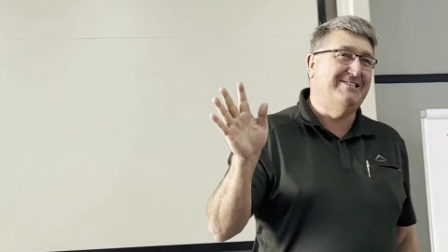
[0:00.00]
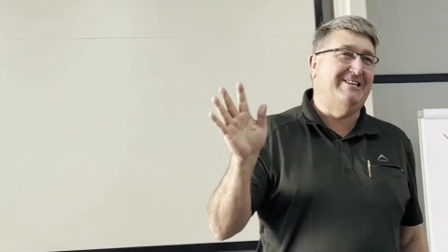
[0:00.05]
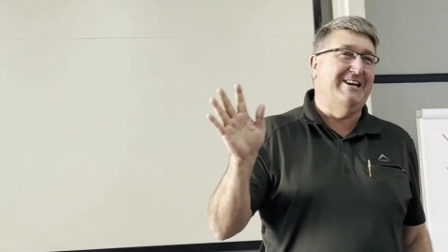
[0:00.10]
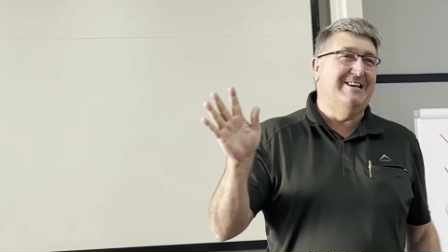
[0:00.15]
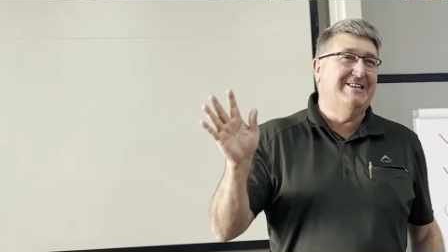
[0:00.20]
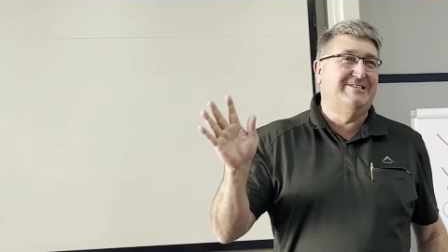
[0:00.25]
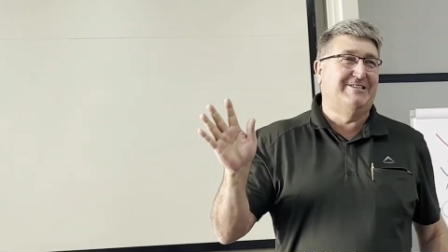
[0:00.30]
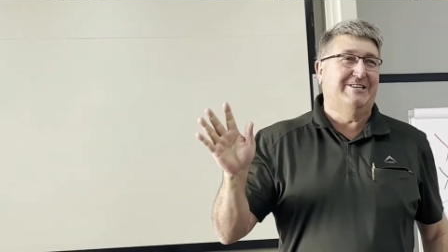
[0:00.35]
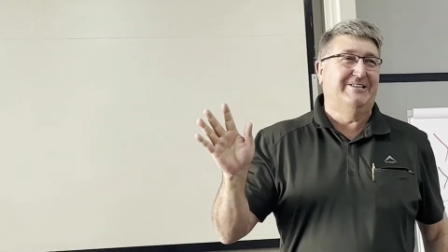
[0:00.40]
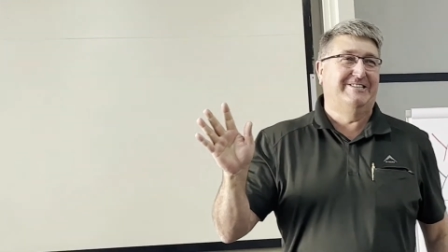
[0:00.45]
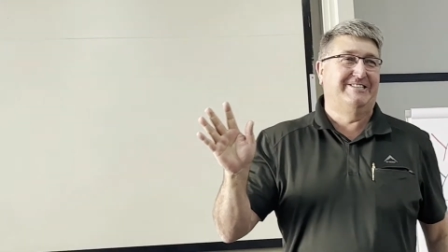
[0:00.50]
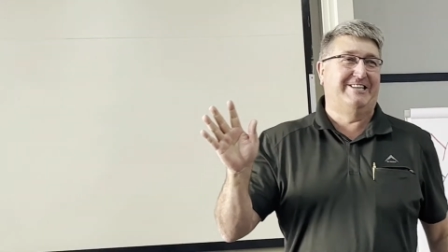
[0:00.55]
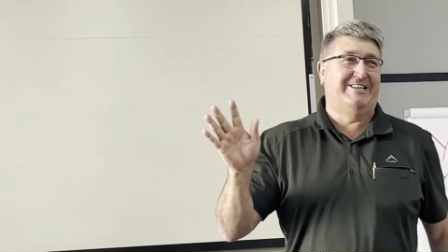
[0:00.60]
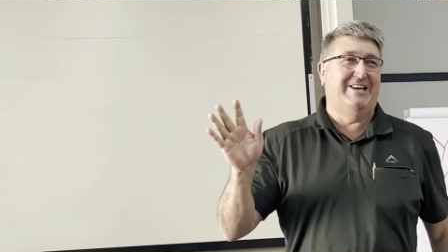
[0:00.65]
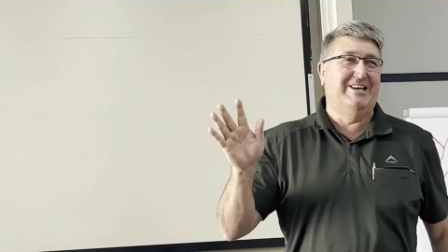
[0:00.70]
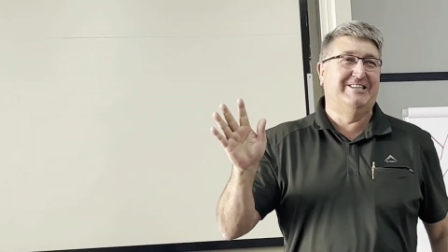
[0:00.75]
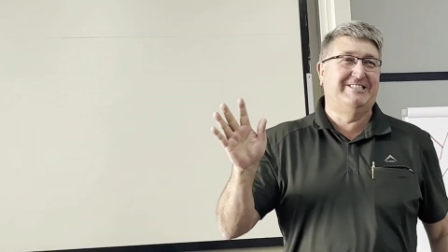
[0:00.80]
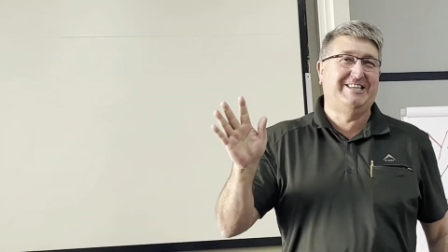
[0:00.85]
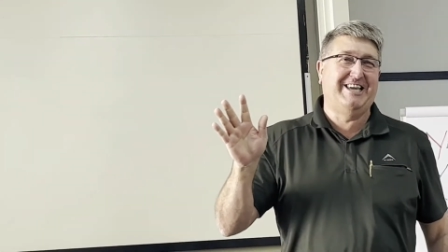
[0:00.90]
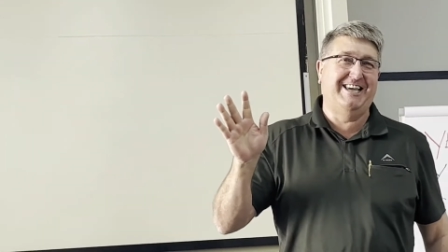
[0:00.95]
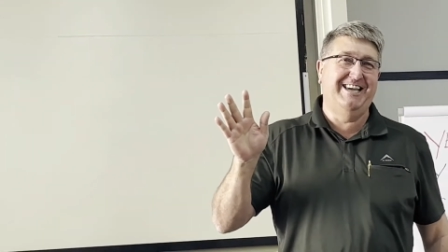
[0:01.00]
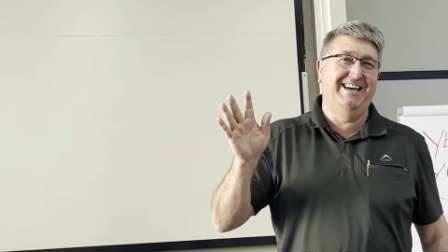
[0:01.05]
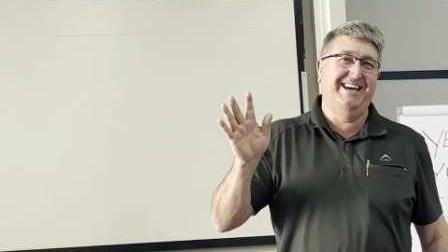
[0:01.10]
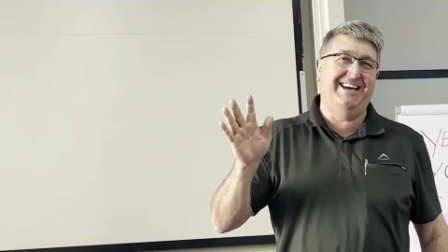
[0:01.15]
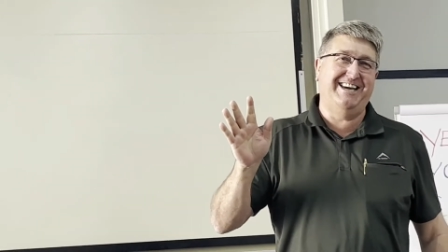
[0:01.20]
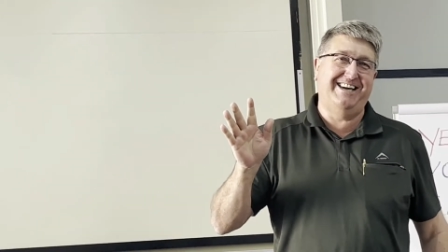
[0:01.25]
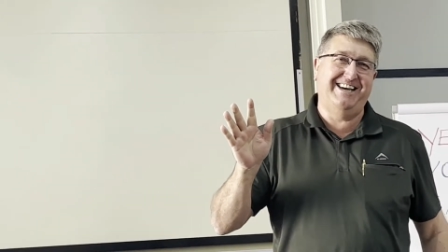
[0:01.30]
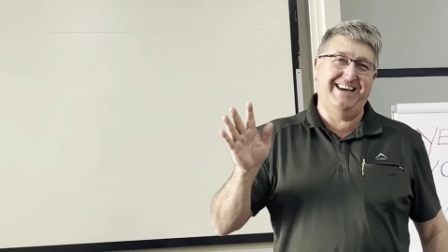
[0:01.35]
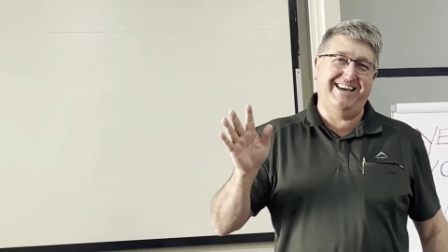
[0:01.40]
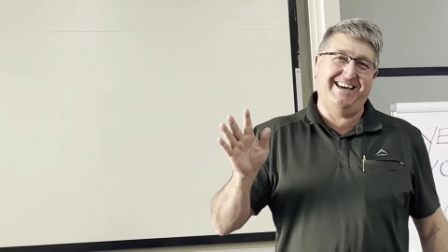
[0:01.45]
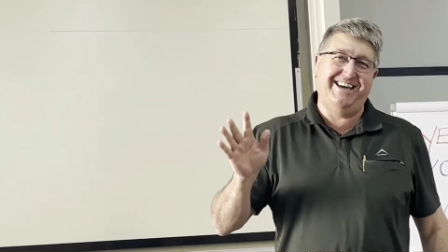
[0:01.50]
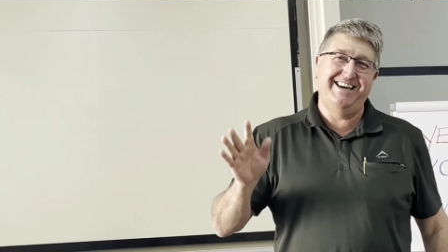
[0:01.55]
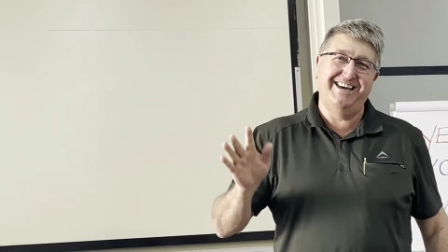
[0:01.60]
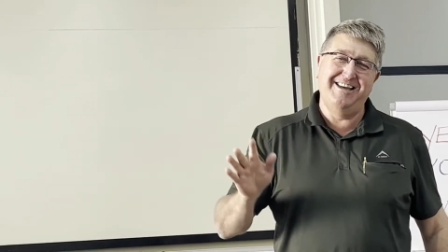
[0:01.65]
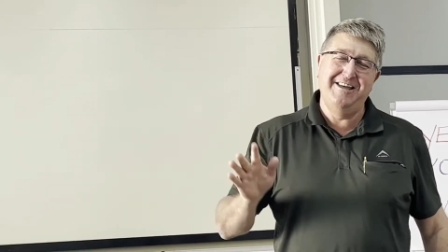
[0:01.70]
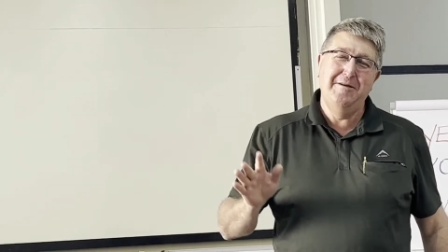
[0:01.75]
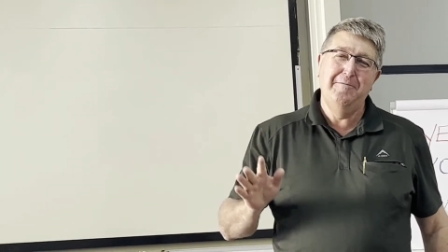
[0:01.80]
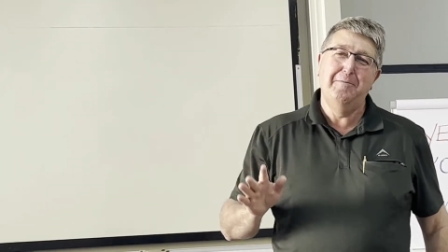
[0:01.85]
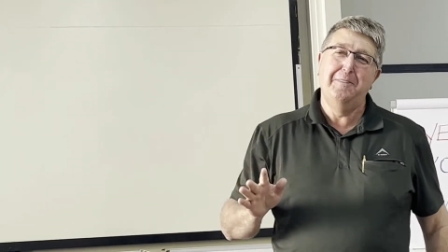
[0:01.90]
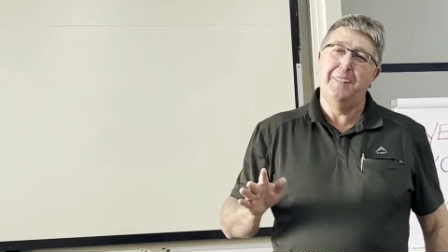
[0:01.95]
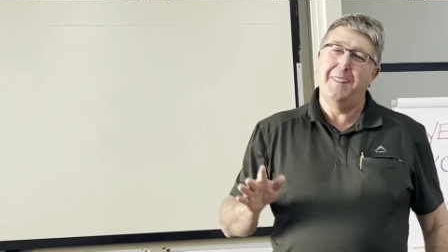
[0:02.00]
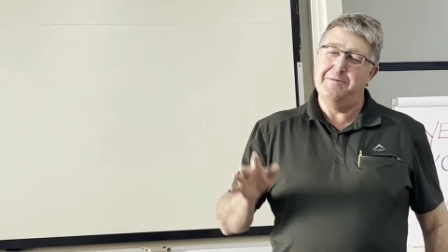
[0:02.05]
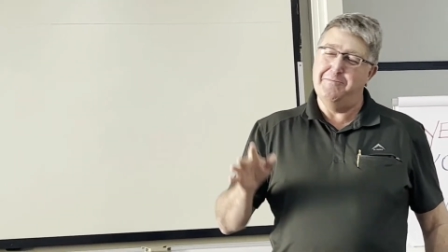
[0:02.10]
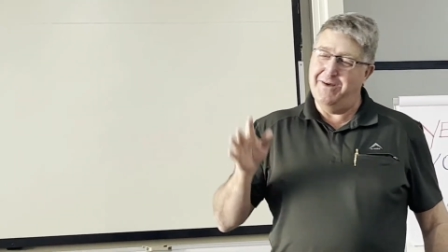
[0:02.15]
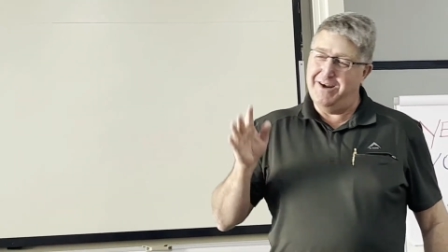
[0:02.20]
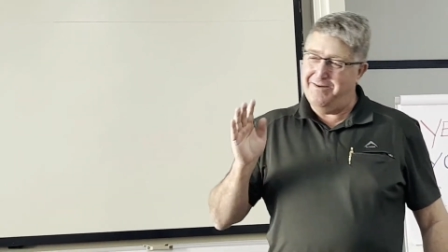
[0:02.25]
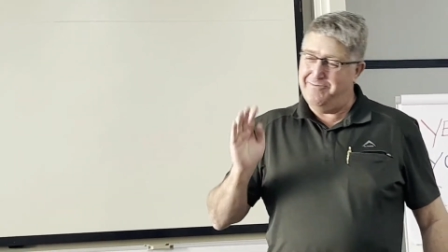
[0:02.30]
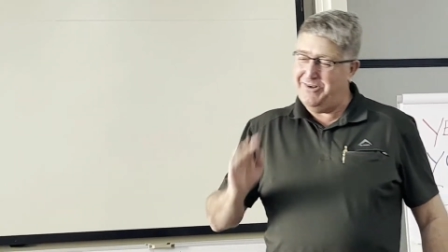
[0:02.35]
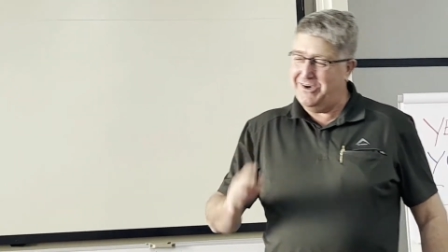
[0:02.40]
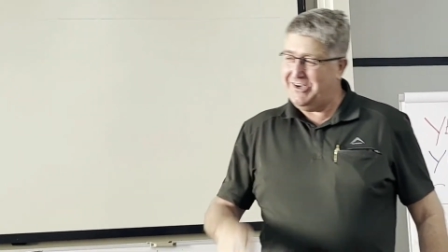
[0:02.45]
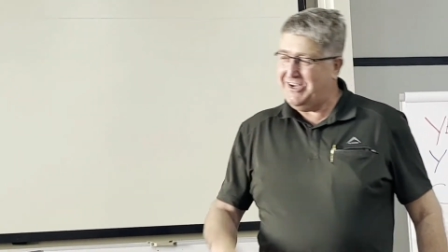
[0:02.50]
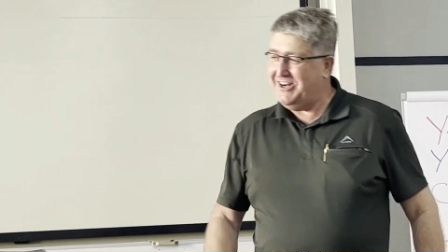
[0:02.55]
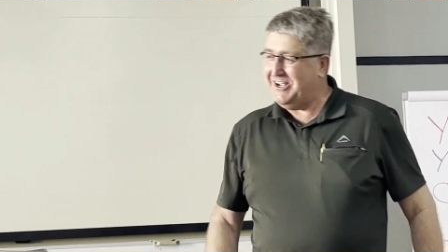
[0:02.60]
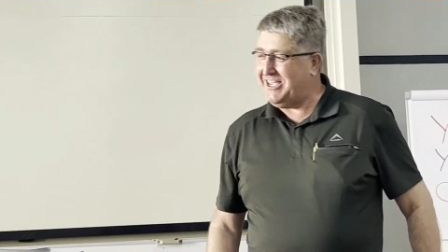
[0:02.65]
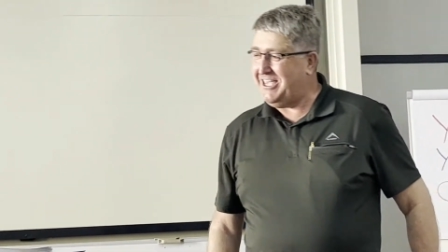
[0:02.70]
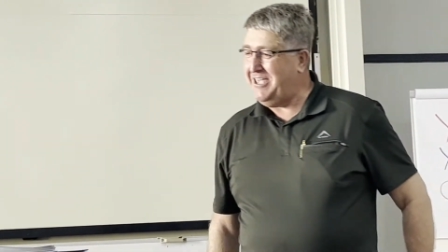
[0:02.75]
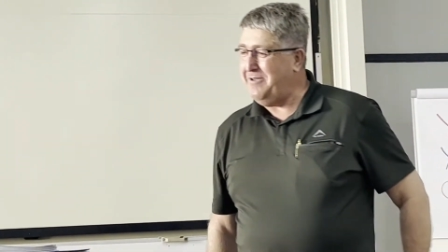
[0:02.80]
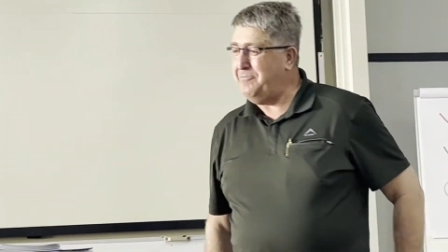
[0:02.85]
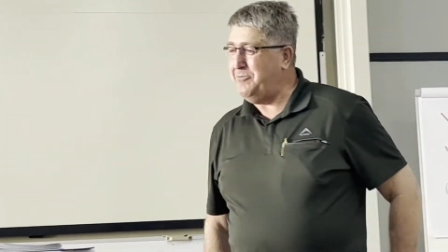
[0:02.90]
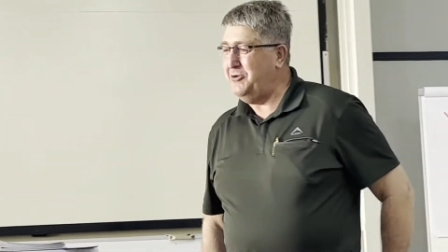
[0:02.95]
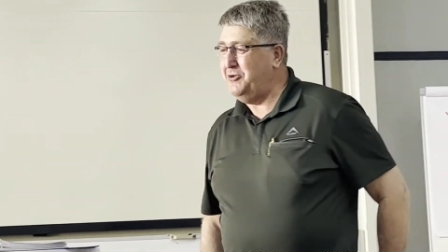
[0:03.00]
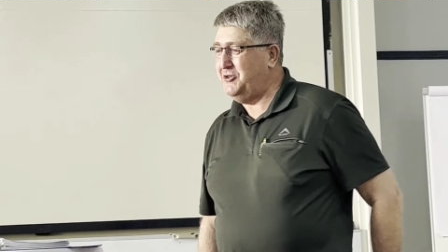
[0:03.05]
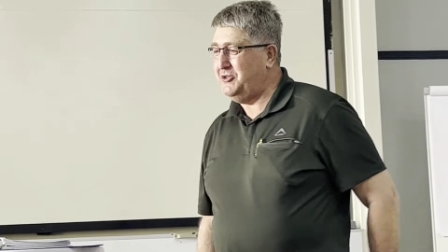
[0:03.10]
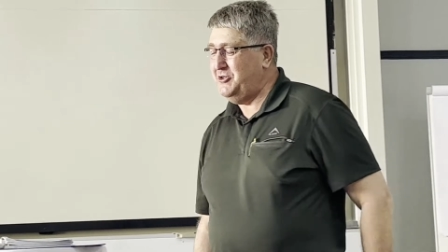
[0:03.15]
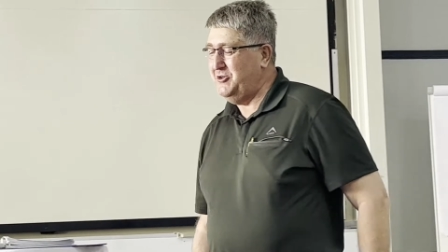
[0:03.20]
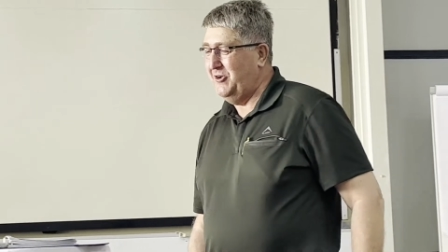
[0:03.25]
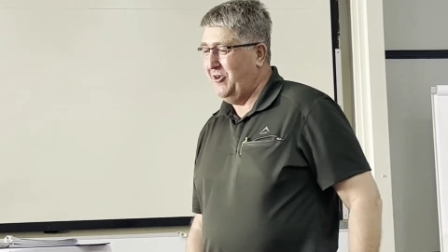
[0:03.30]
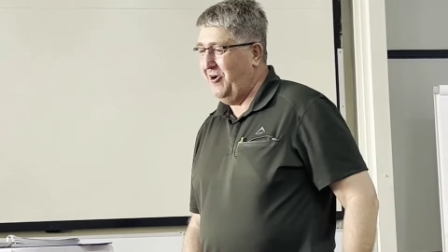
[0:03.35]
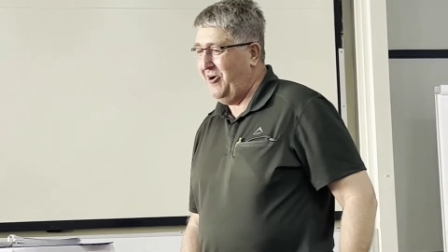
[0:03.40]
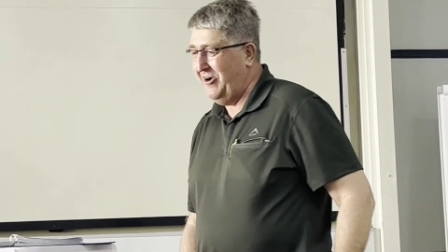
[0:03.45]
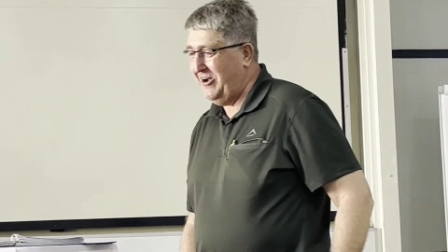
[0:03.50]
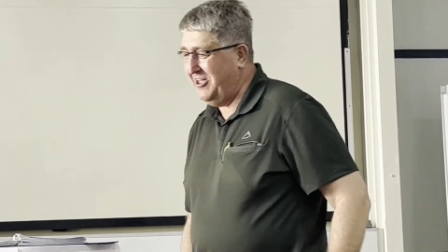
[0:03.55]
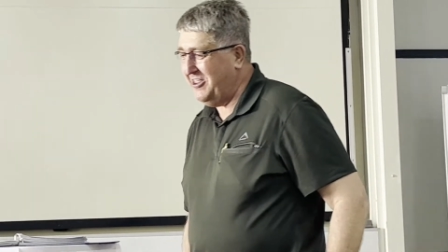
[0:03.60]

sentence. but I'm not going to keep you too long.